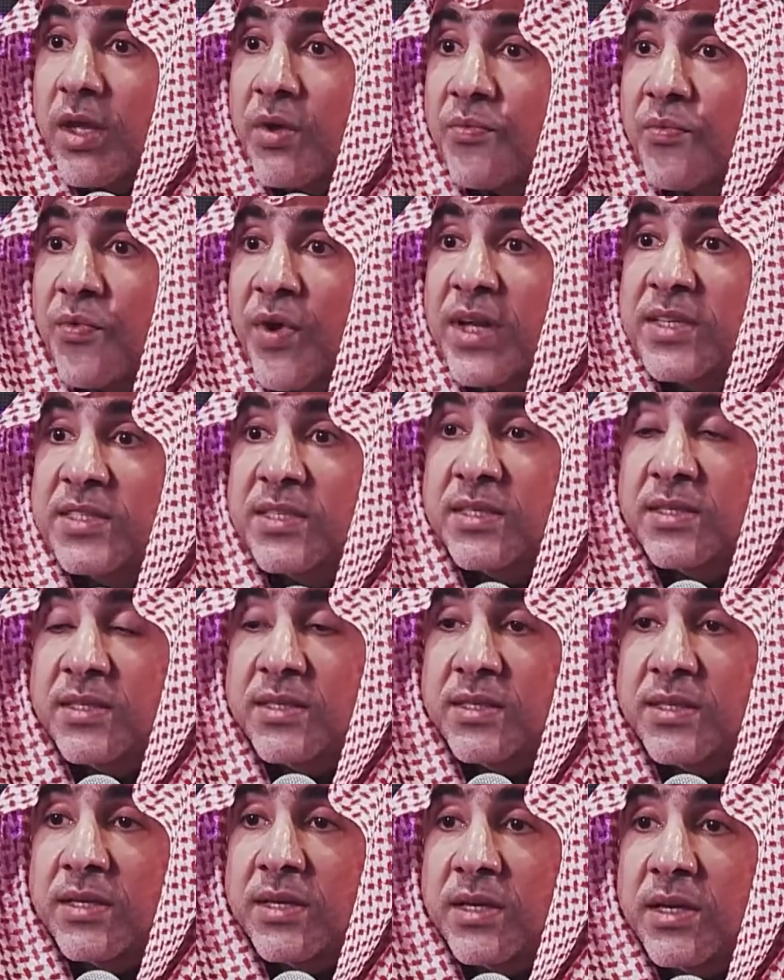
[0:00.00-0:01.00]
invited
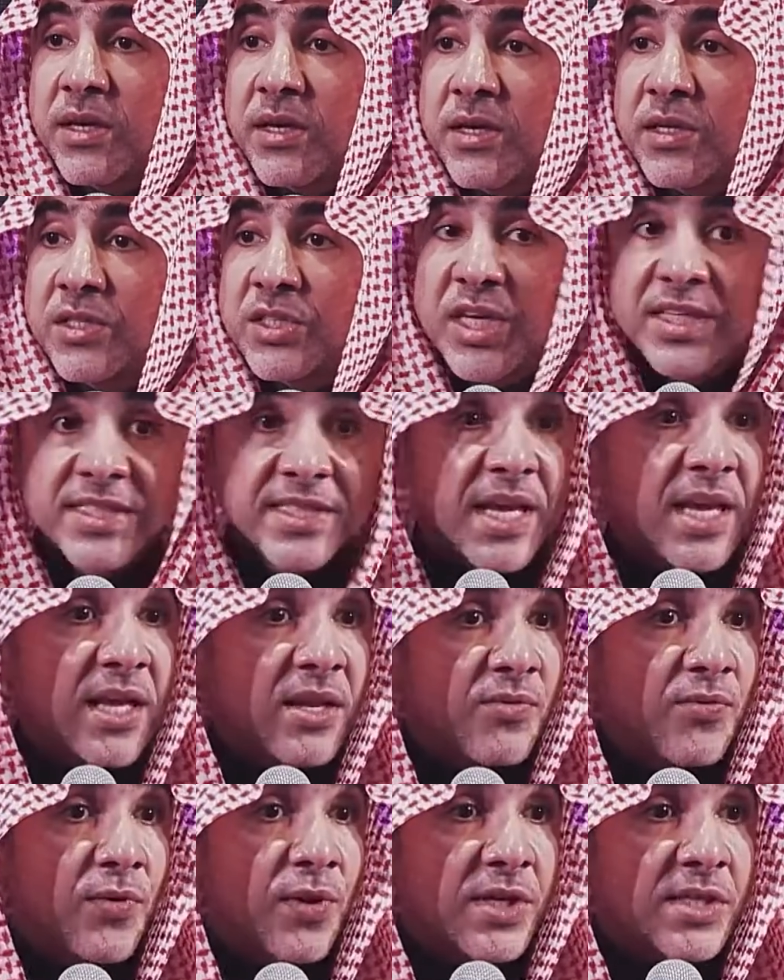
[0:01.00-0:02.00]

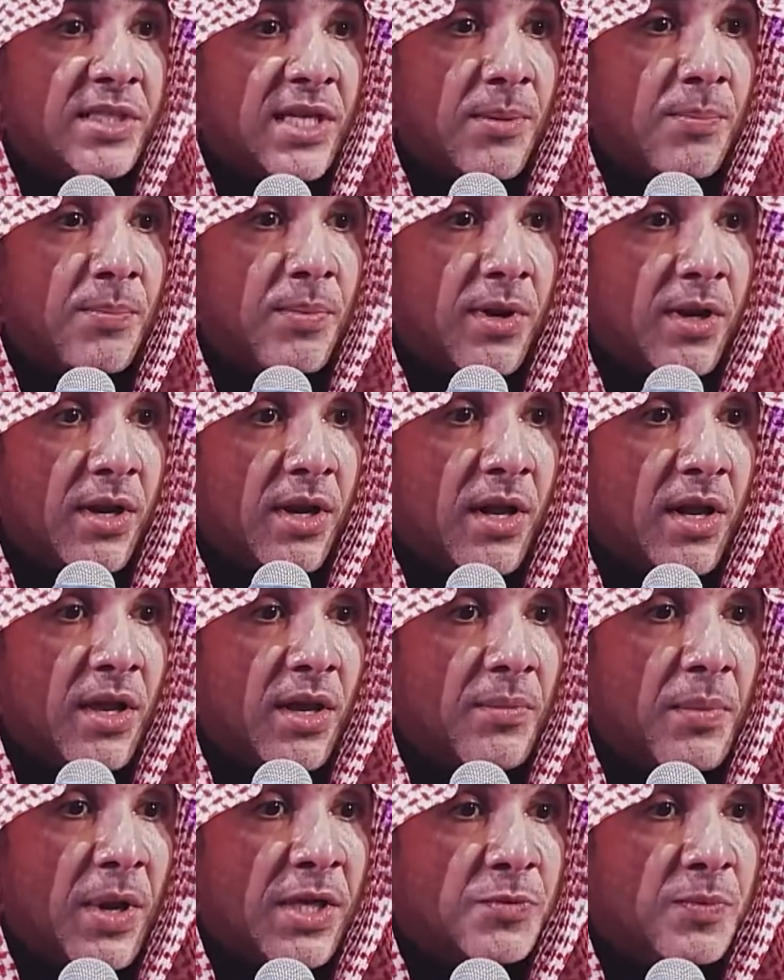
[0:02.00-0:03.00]
Jazan, for example,
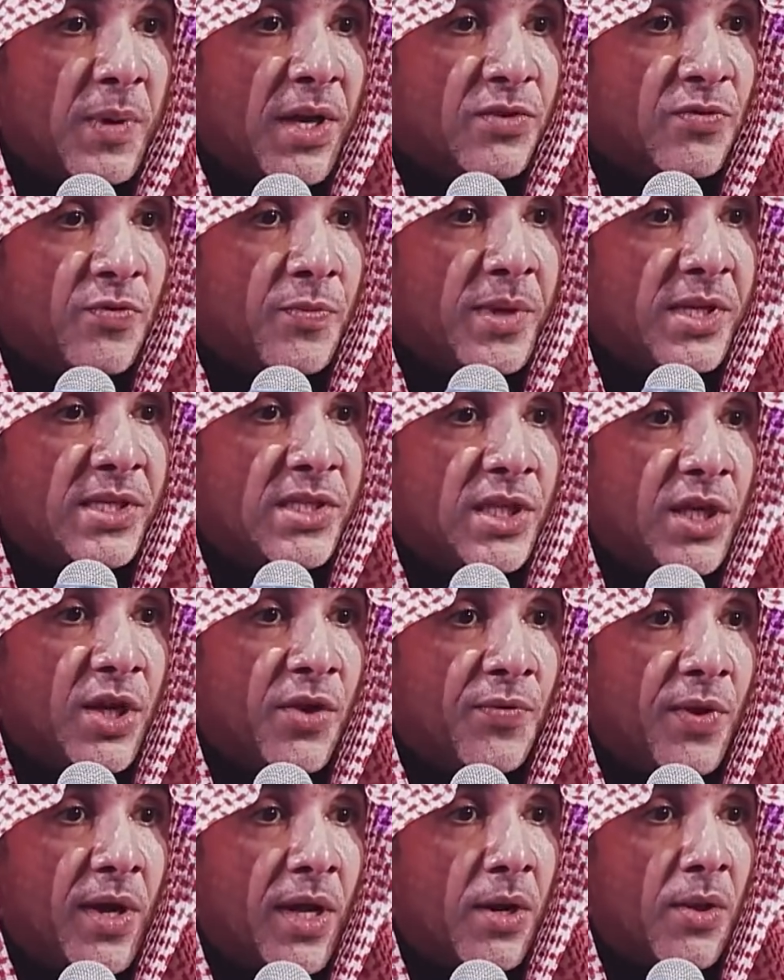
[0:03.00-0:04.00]
as part of Ministry
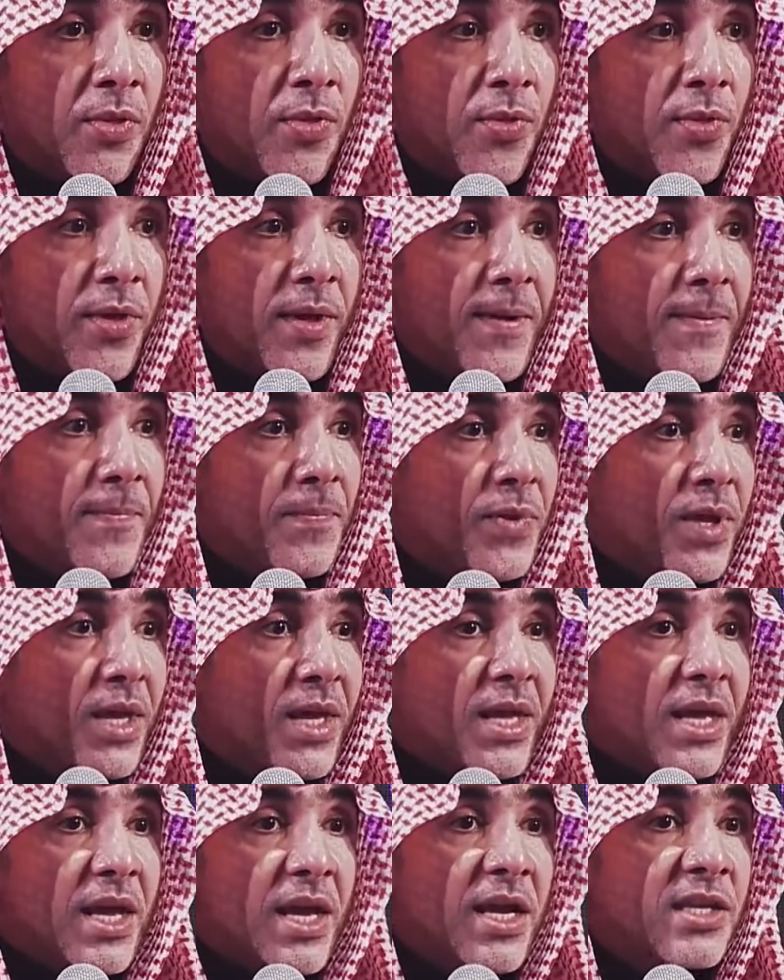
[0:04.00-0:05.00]
of Health.
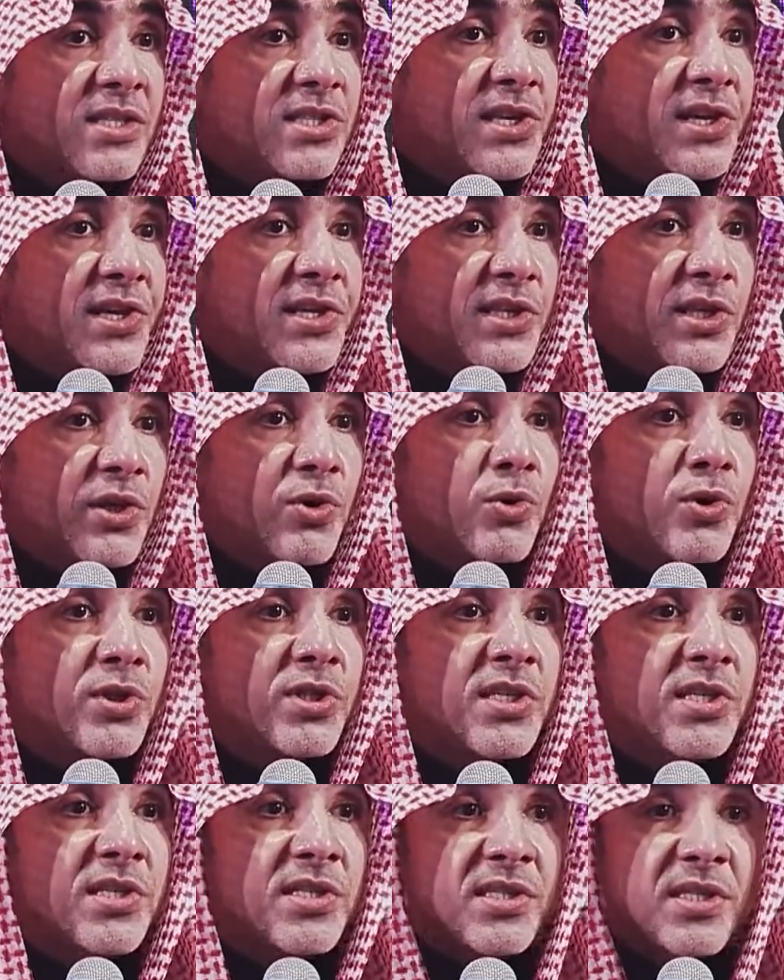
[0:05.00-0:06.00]
It
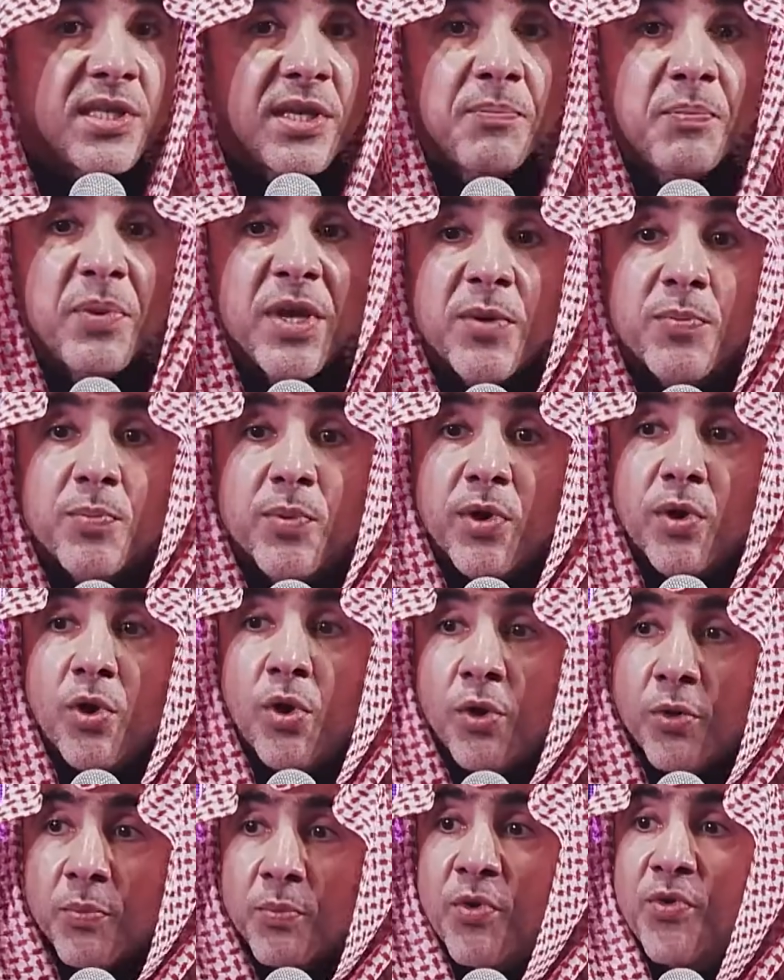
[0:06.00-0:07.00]
reduces the people
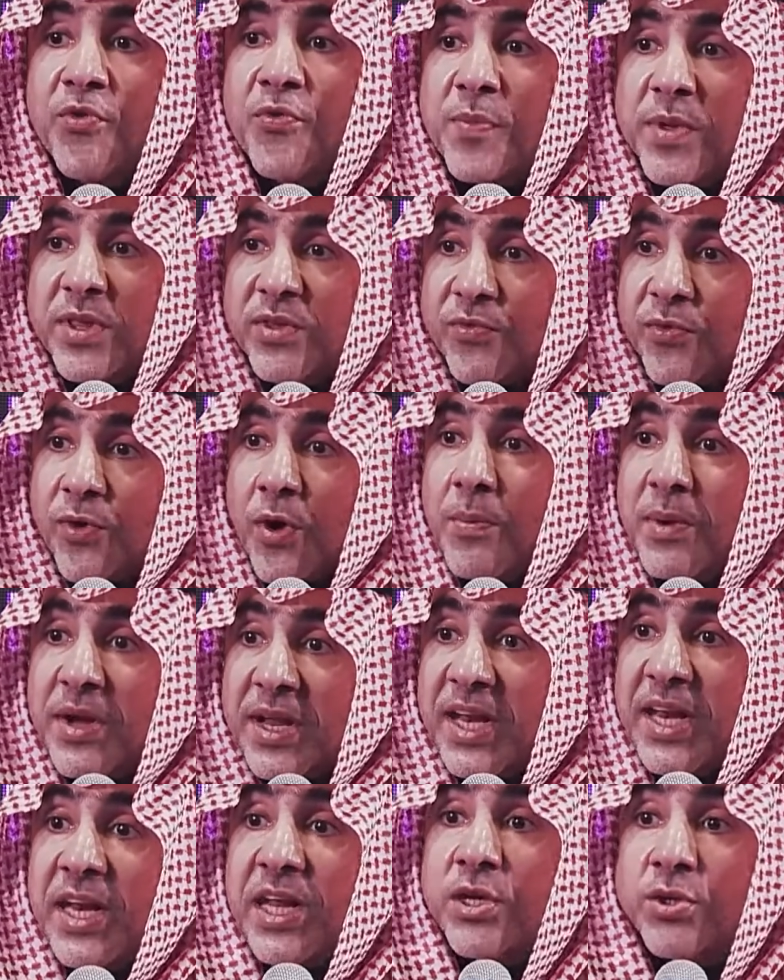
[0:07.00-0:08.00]
or movement from
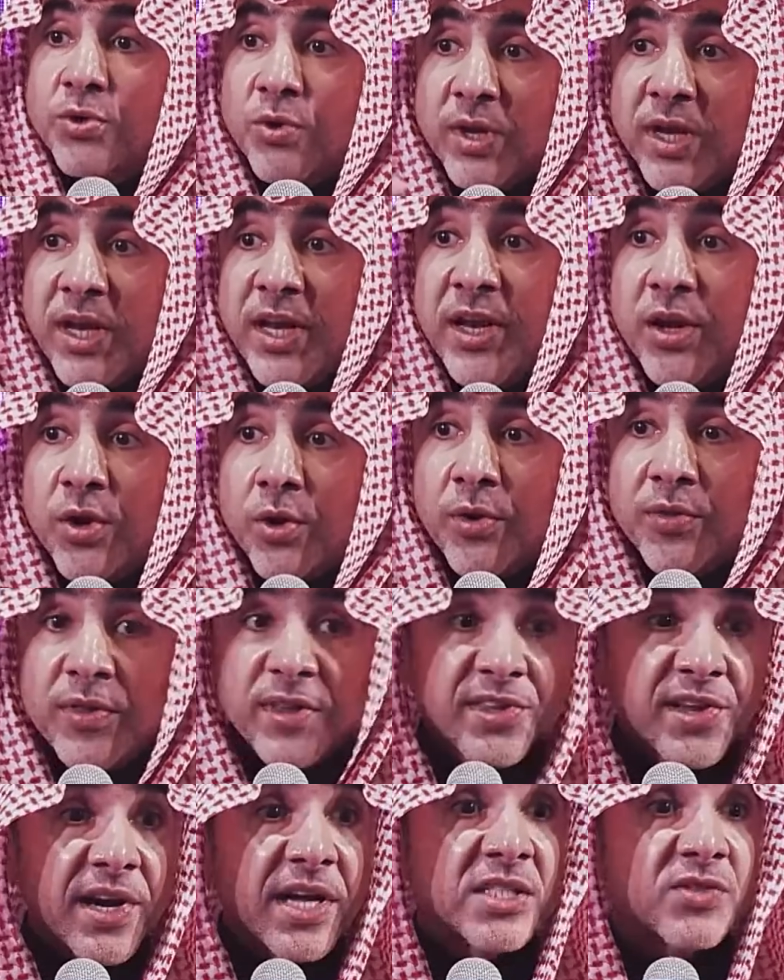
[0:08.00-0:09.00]
clinic to clinic, or the
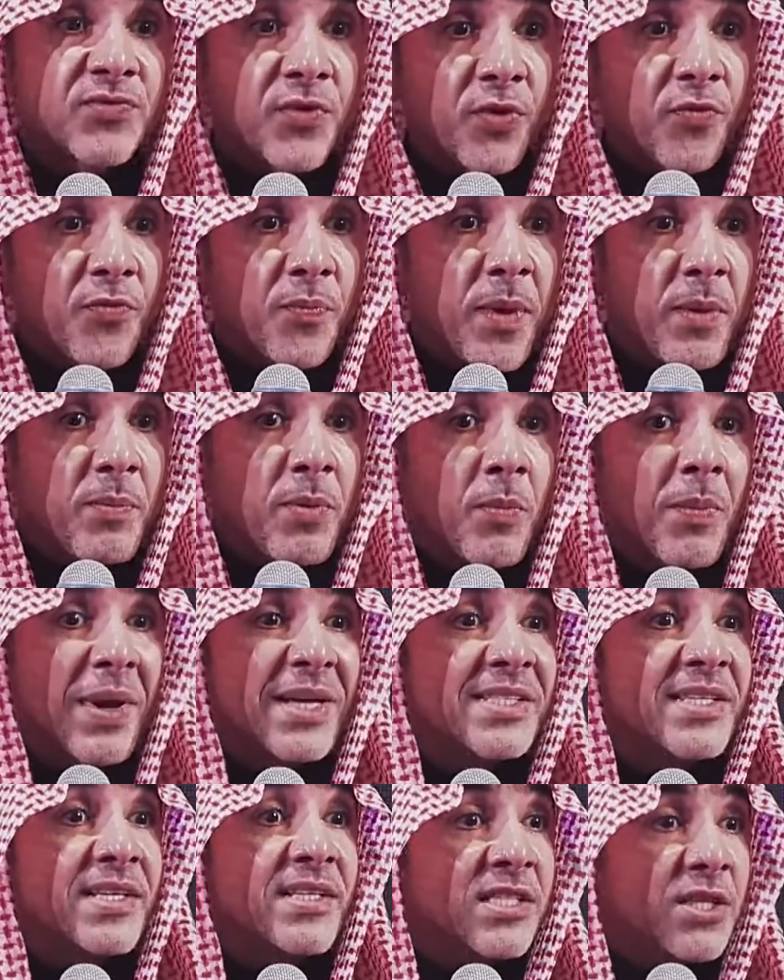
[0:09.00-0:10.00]
transfer of people, by
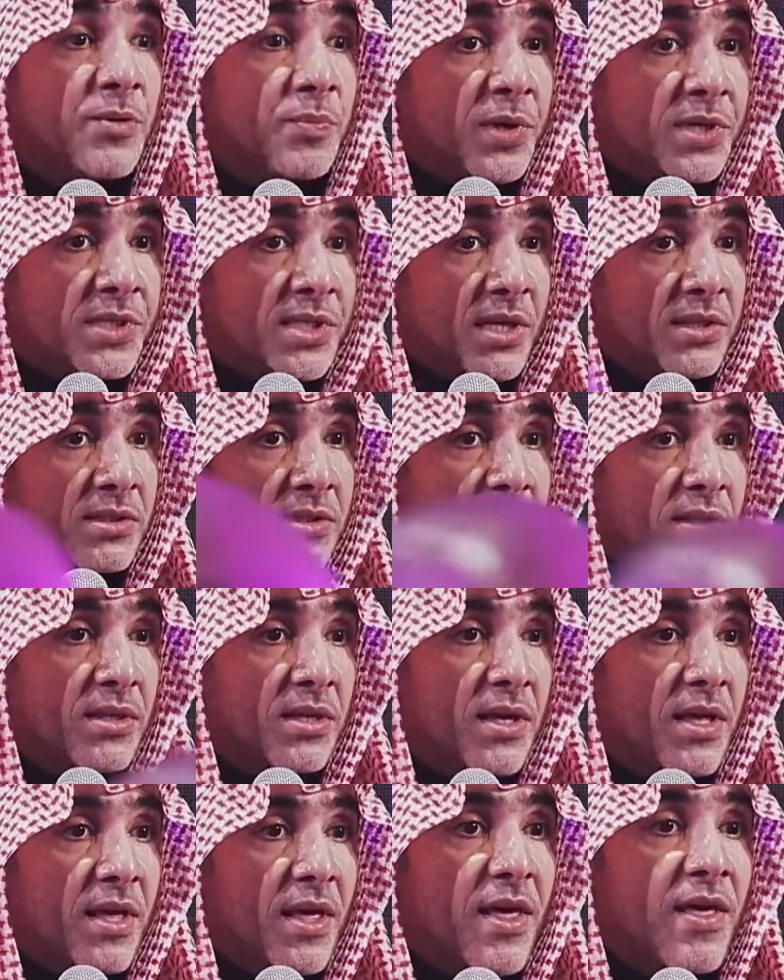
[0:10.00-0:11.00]
60%.
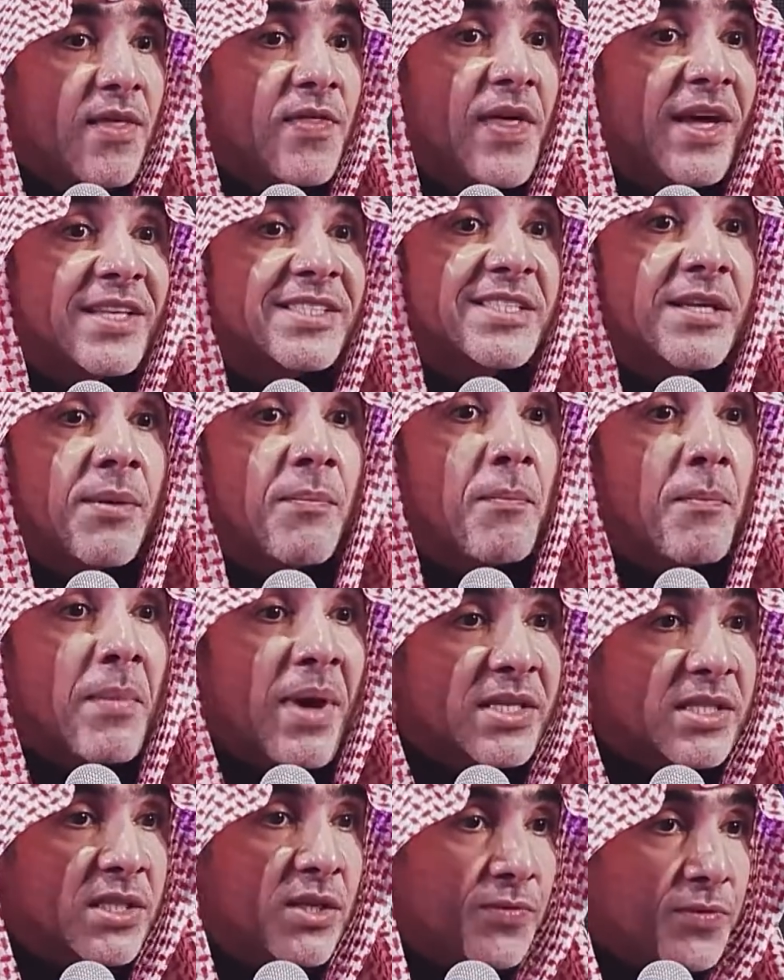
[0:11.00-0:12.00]
That's a
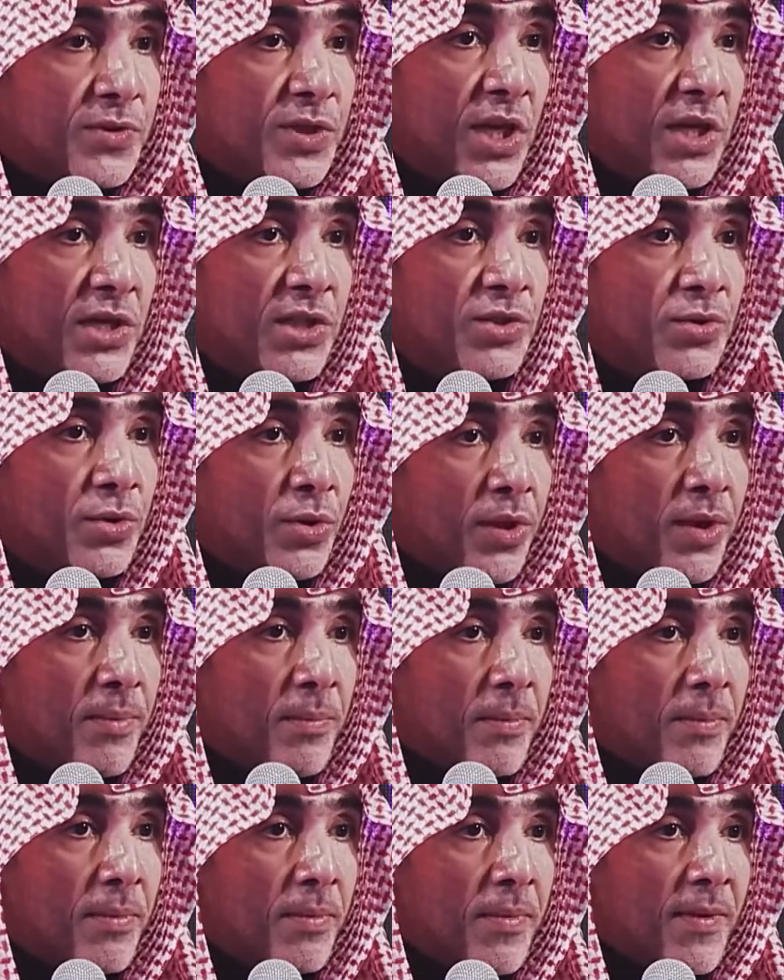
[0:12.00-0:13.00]
massive change to
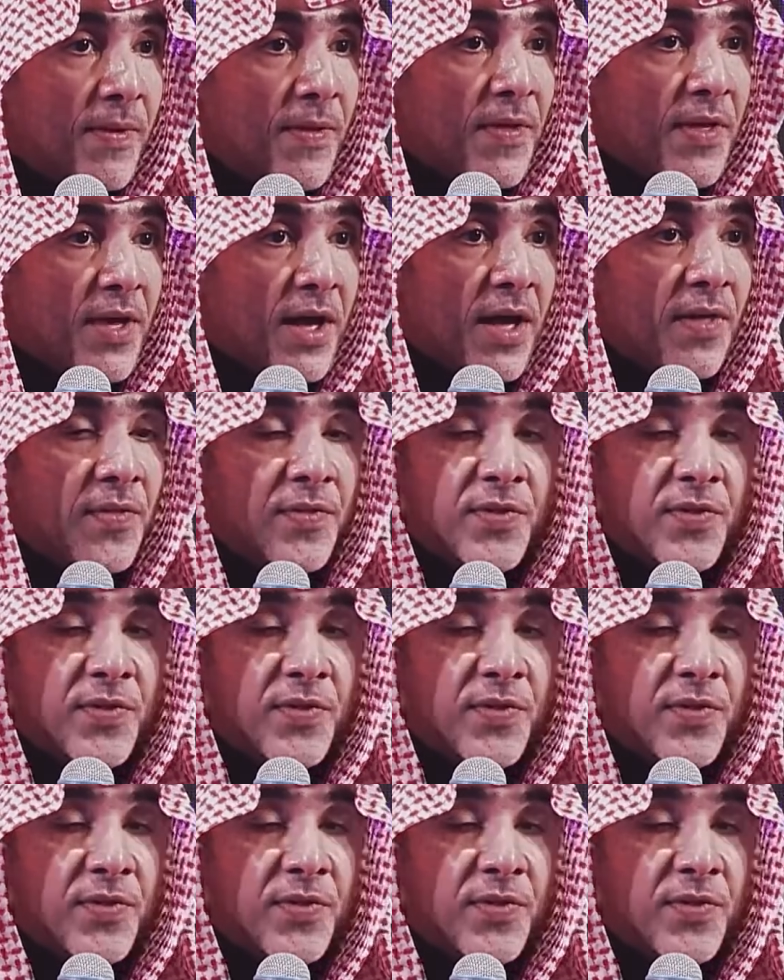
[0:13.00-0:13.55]
them. And